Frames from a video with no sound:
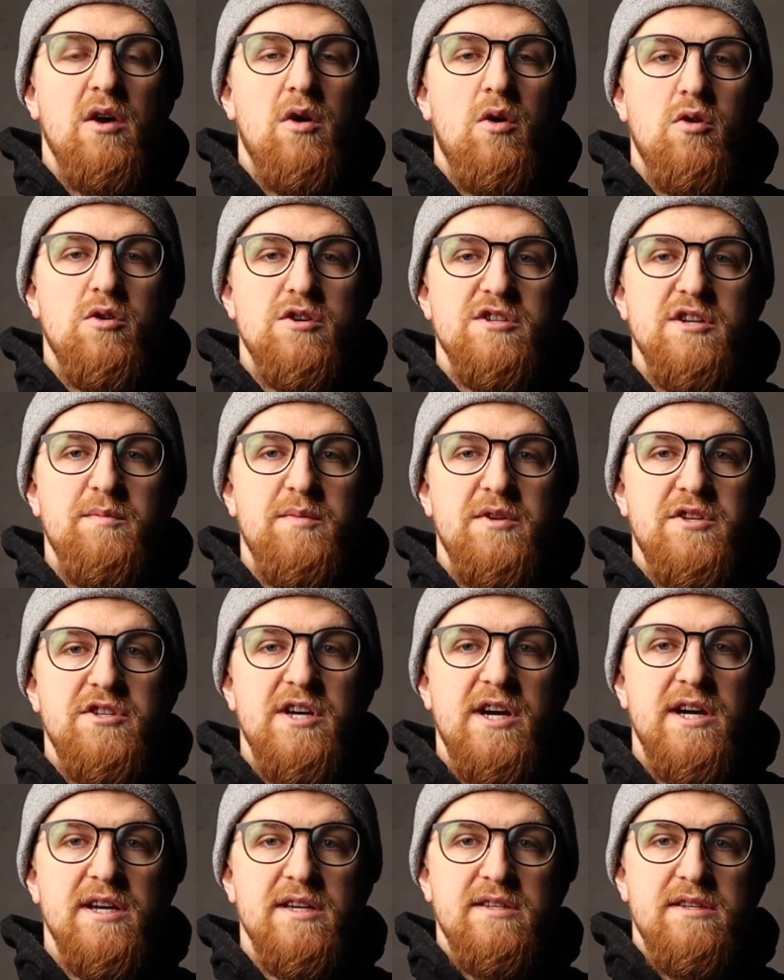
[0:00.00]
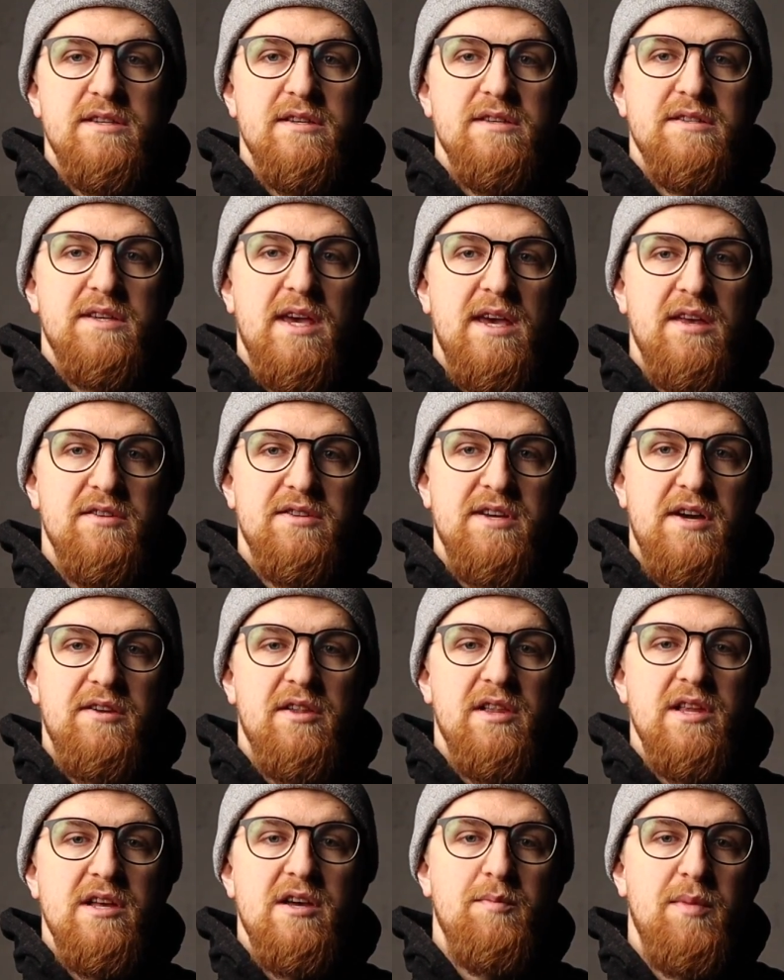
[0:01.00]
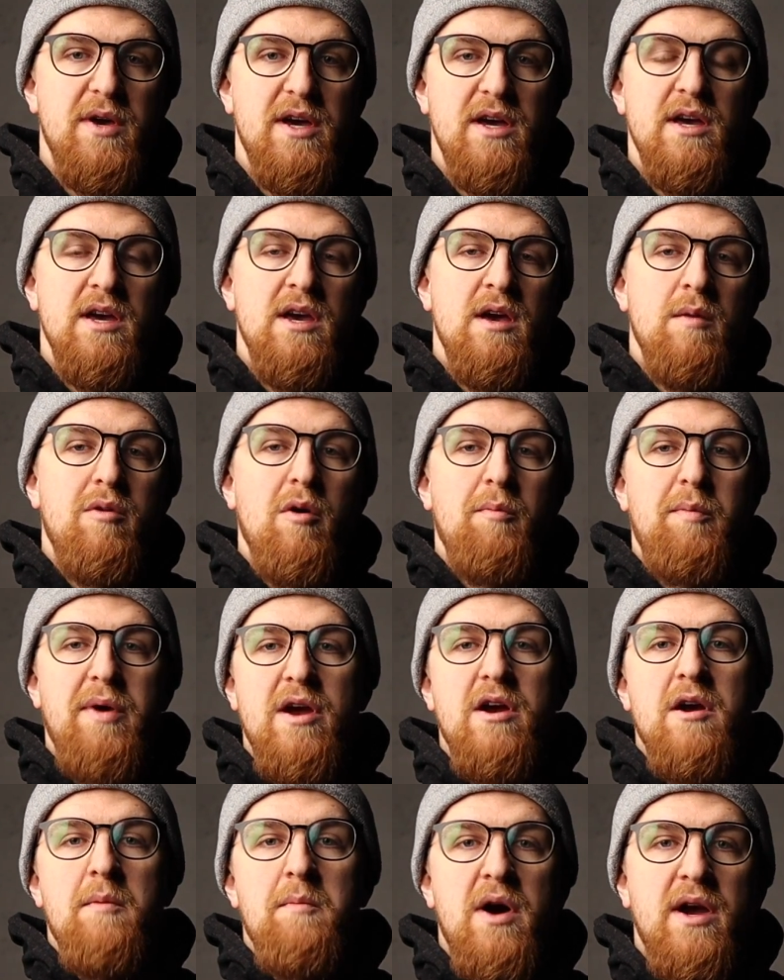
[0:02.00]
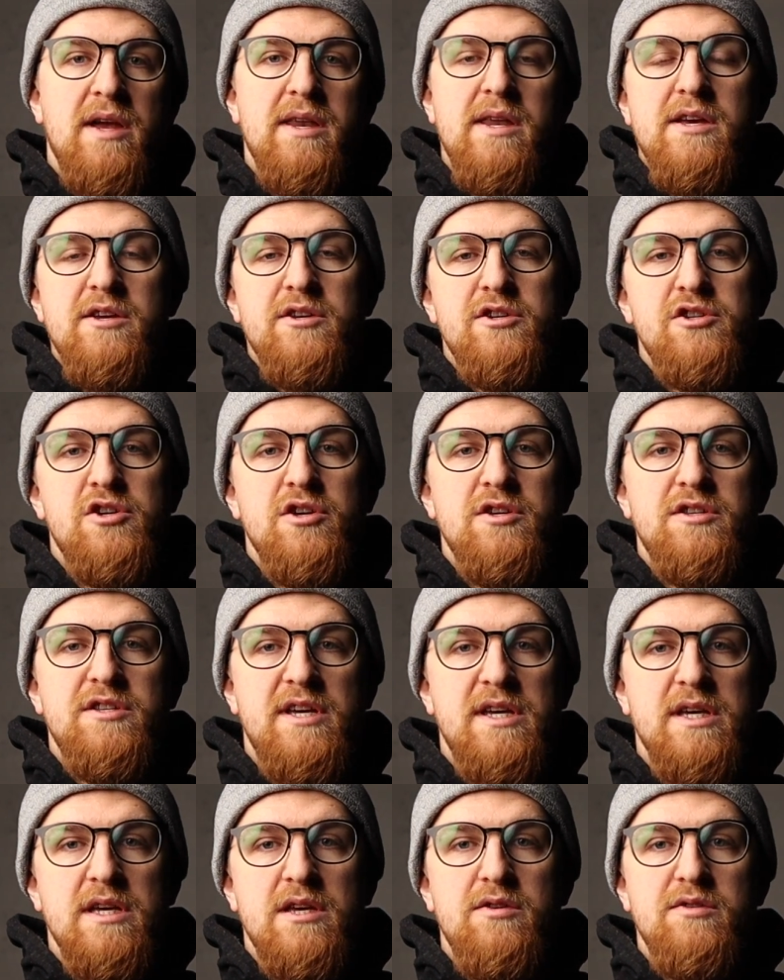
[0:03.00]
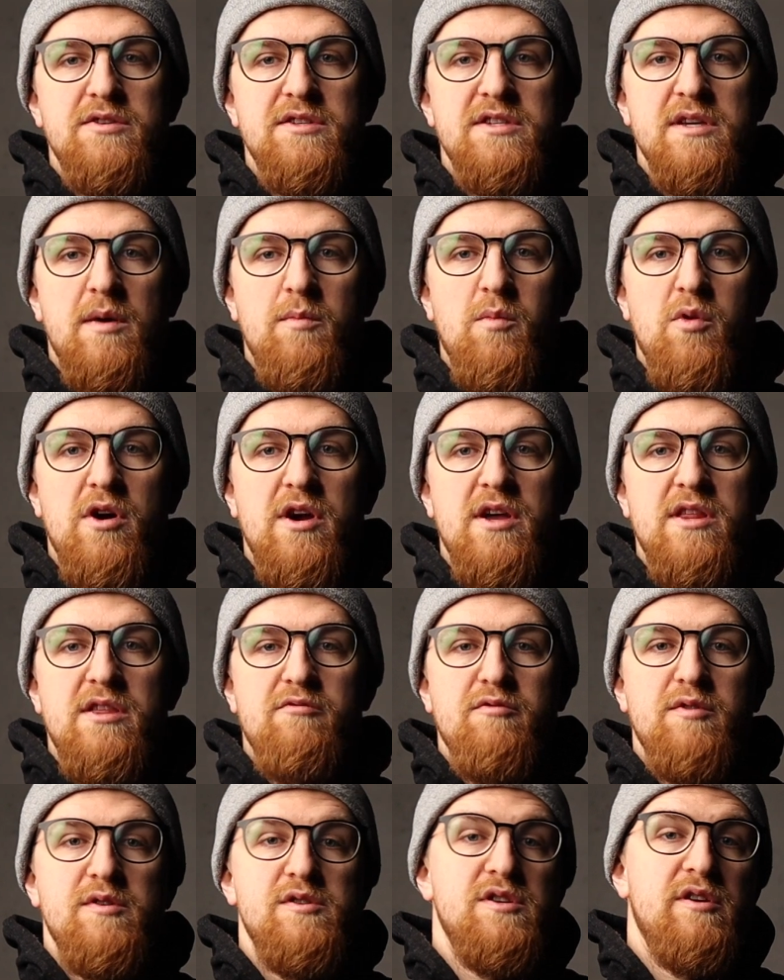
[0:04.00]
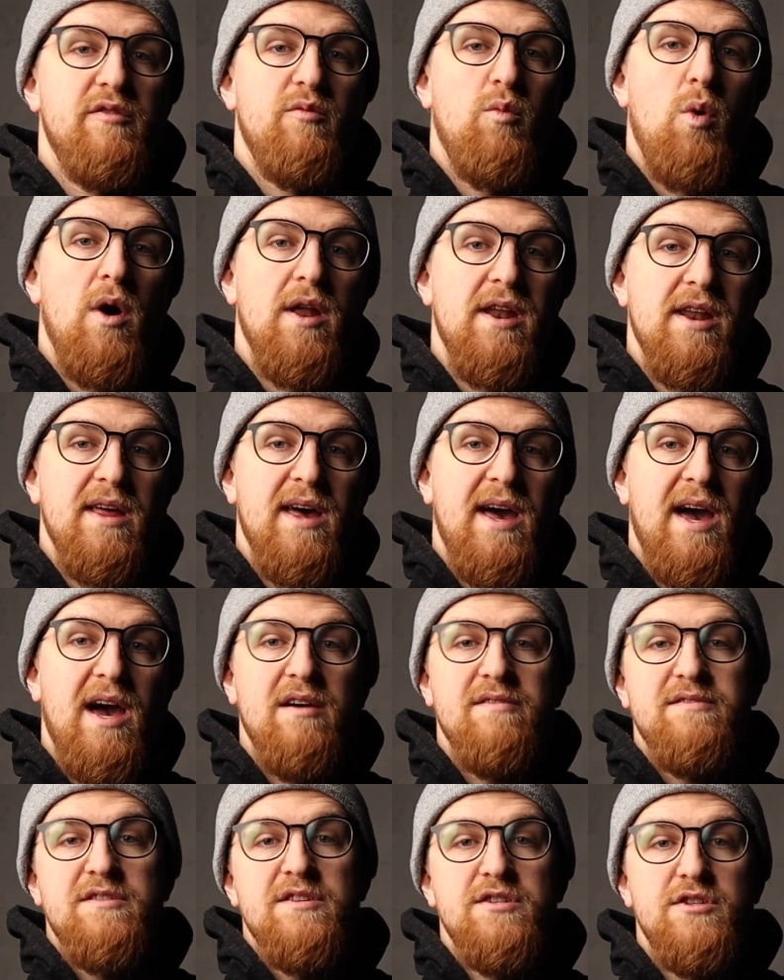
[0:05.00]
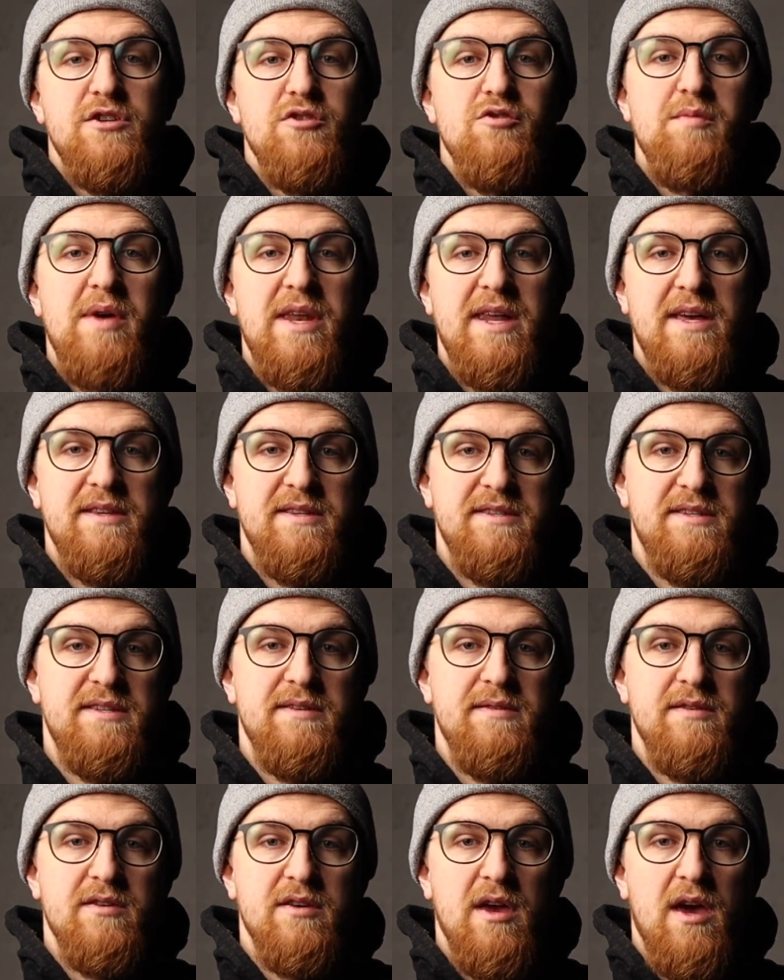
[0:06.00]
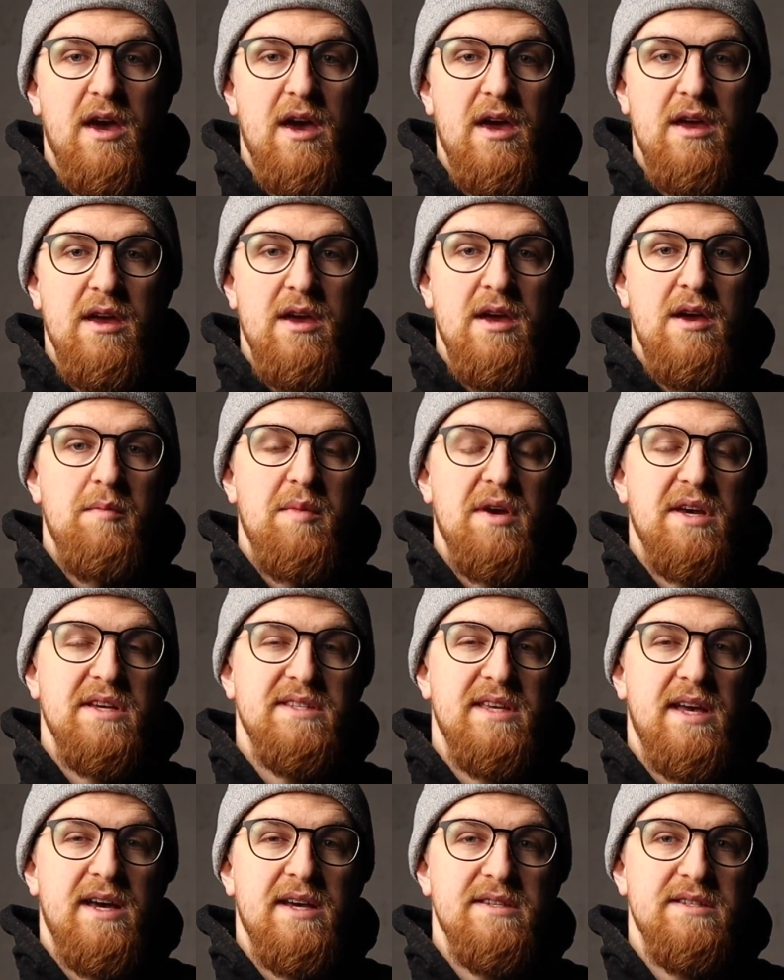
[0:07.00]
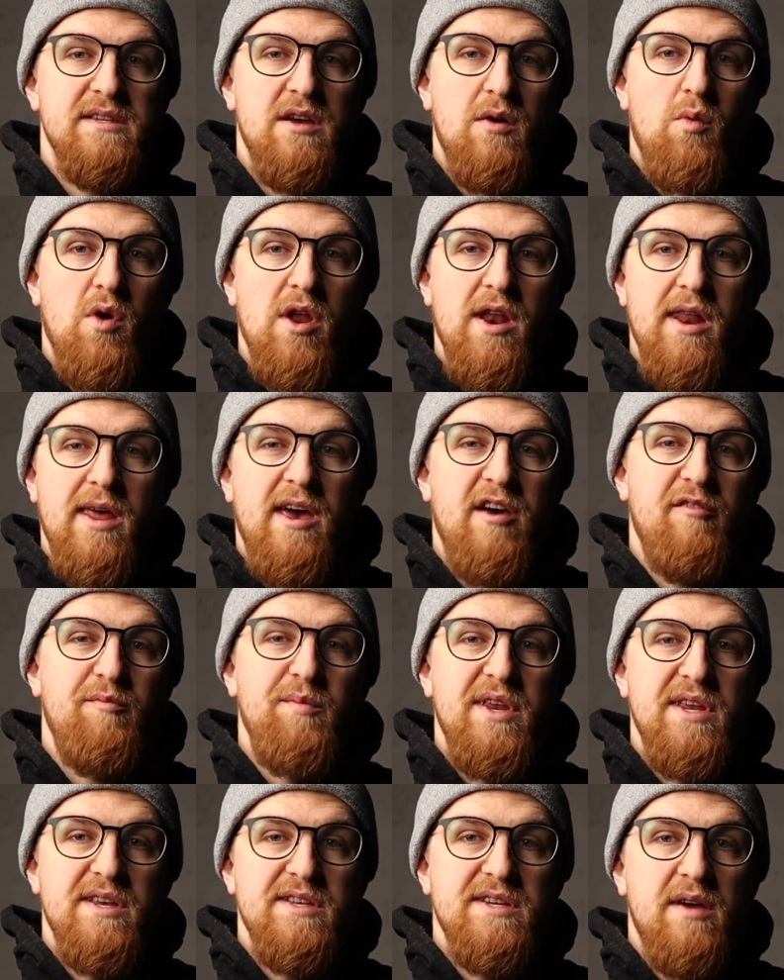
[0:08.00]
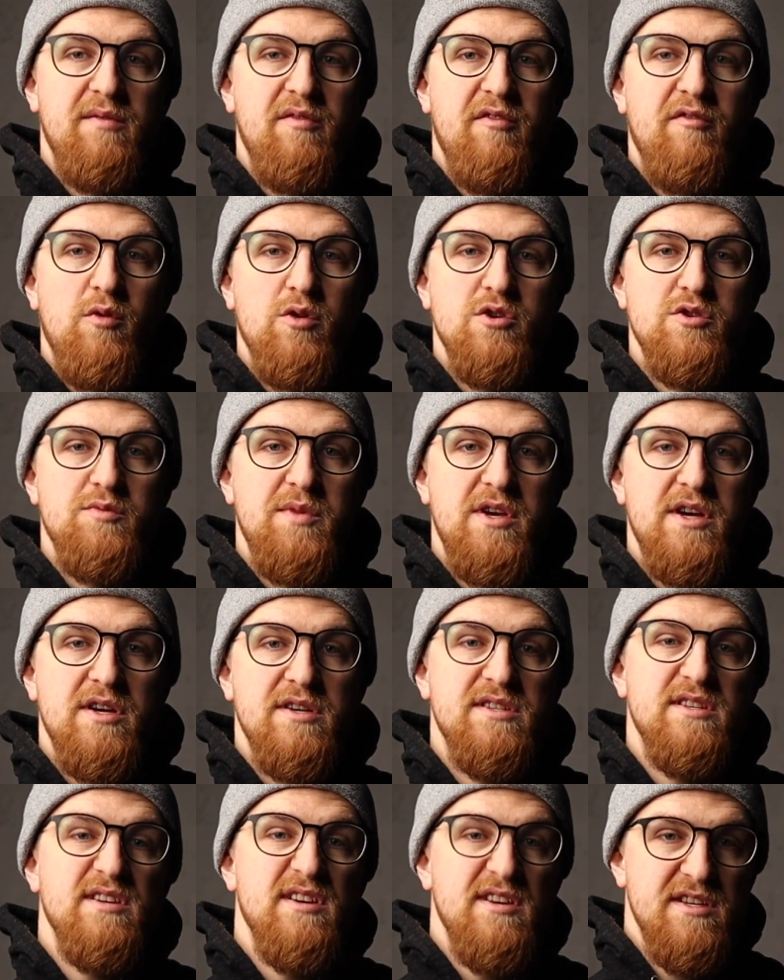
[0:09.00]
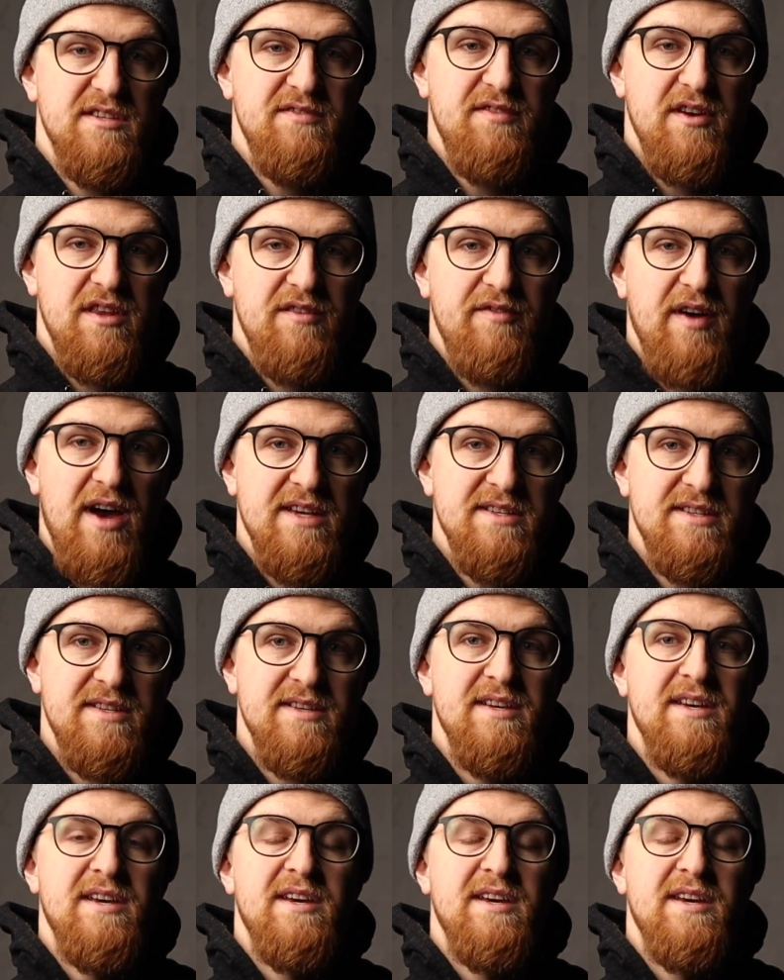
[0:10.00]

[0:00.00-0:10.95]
or jumping jacks. Scale it down a little bit, but bear in mind it should take you somewhere in the region of 1.5 to 2 minutes, okay? Because that's a 1.5 minute time for 400 meters. It's fairly fast.